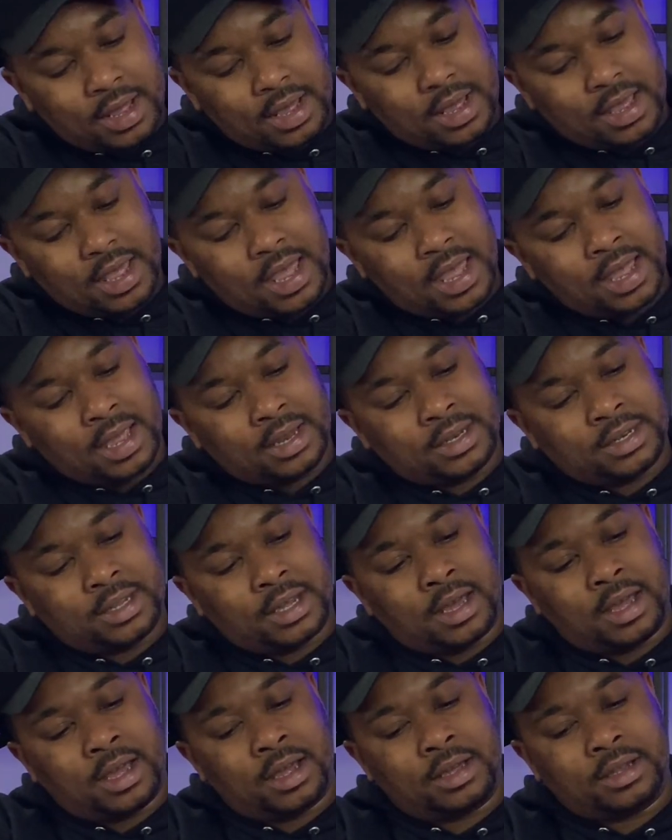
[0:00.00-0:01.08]
And
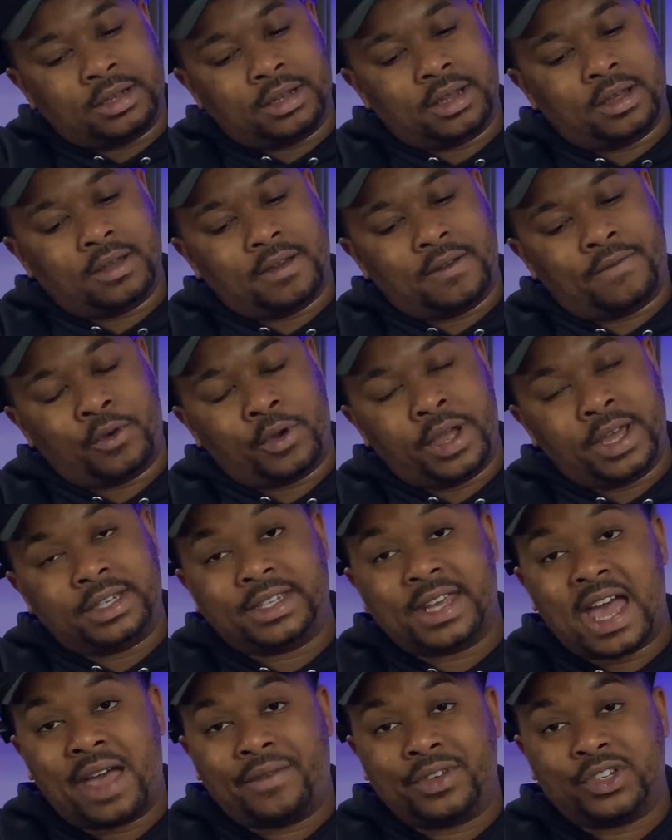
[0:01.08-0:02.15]
for it to
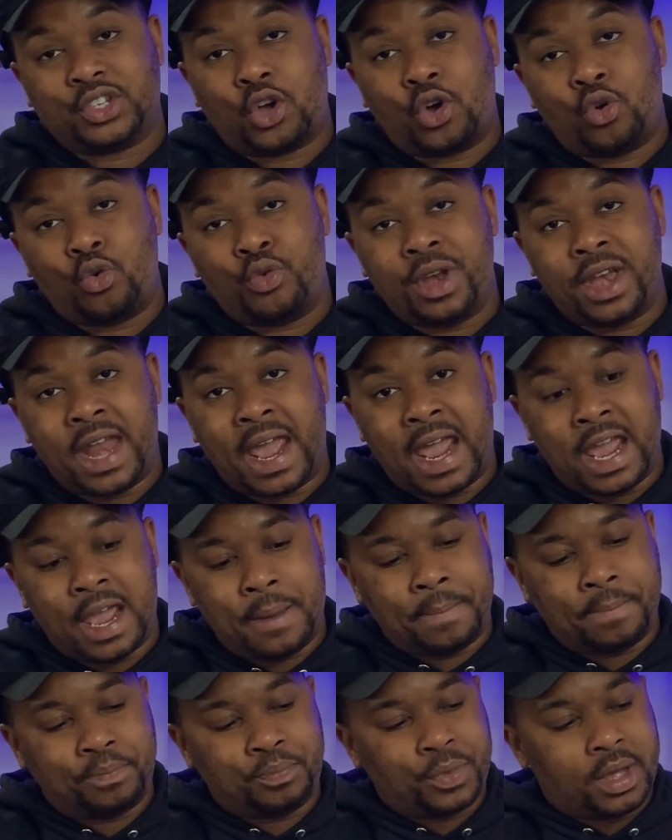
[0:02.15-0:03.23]
have its own
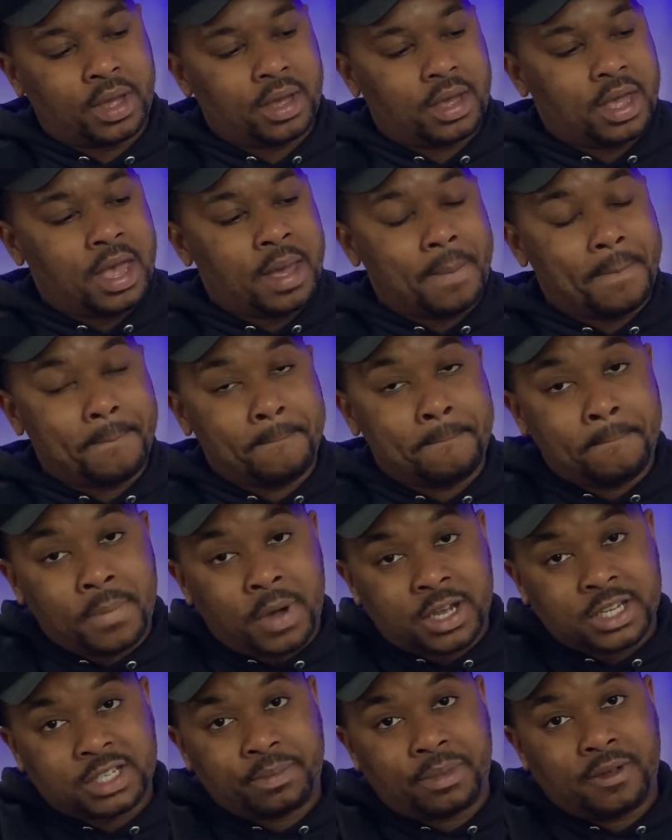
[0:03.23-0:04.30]
name, it
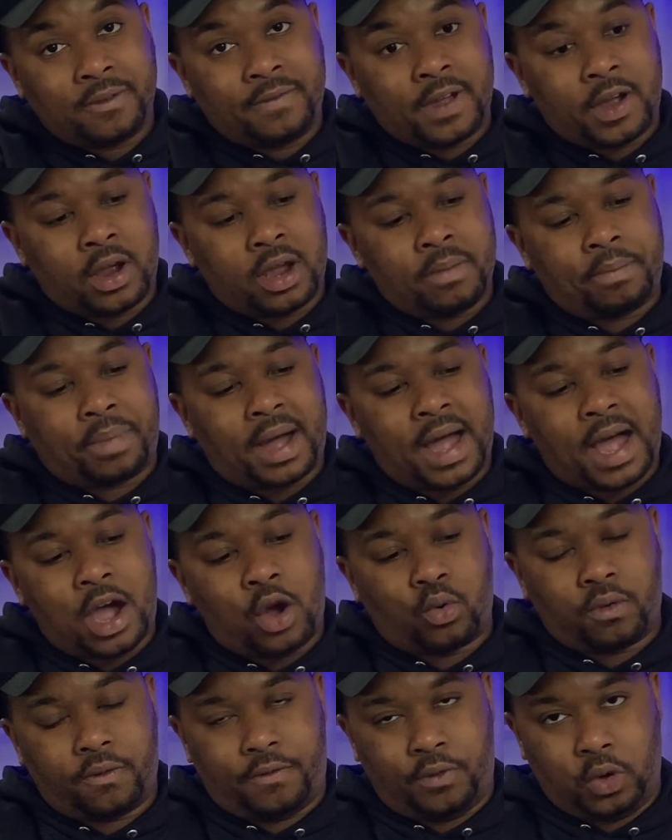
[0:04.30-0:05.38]
must be very
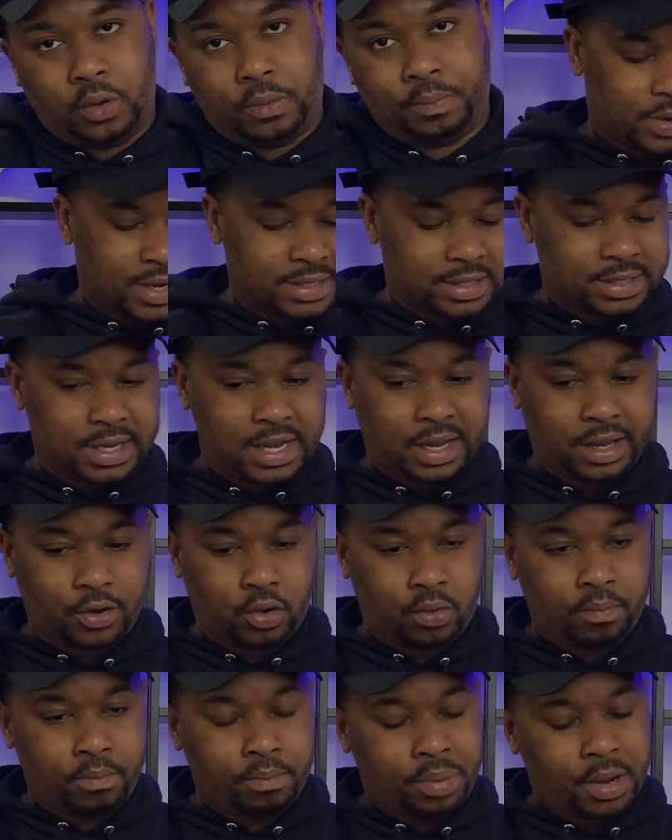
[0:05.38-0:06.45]
powerful. See a little
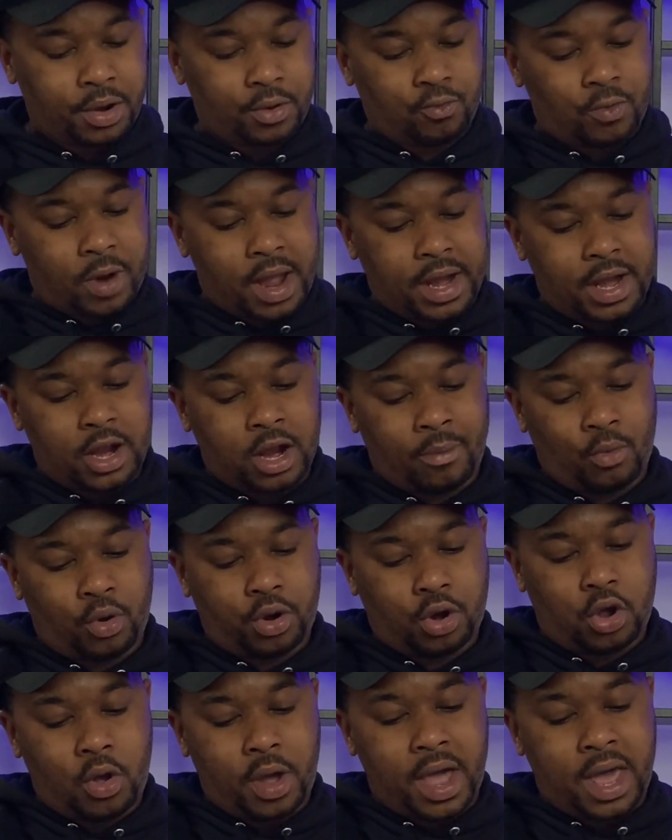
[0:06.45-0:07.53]
button right here. I'm going to
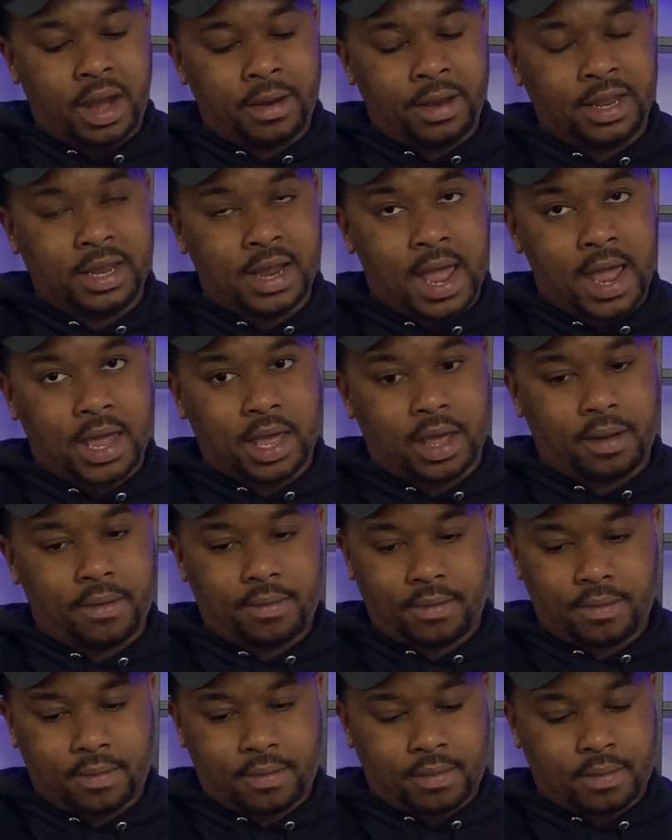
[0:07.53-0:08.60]
go ahead and yank it.
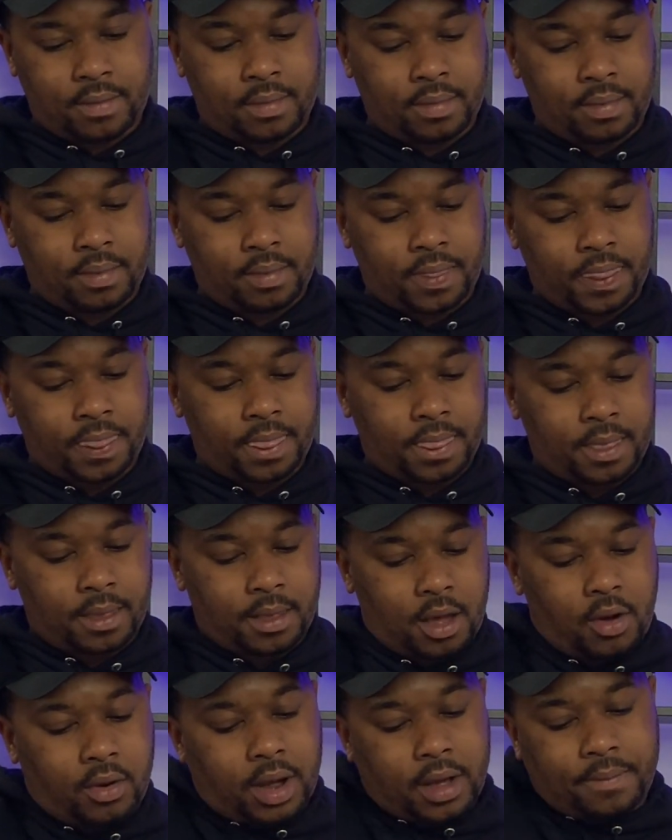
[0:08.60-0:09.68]

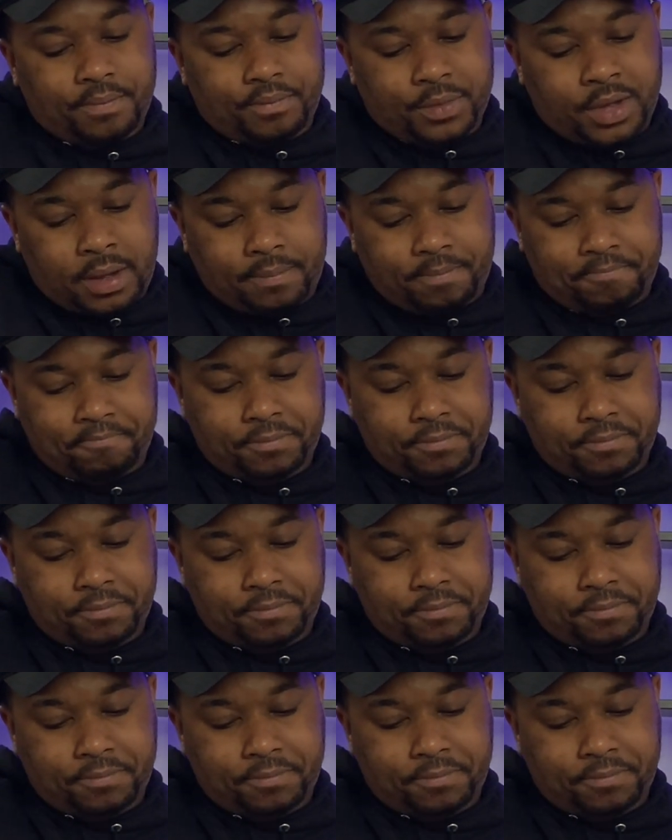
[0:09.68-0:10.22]
Okay, yep.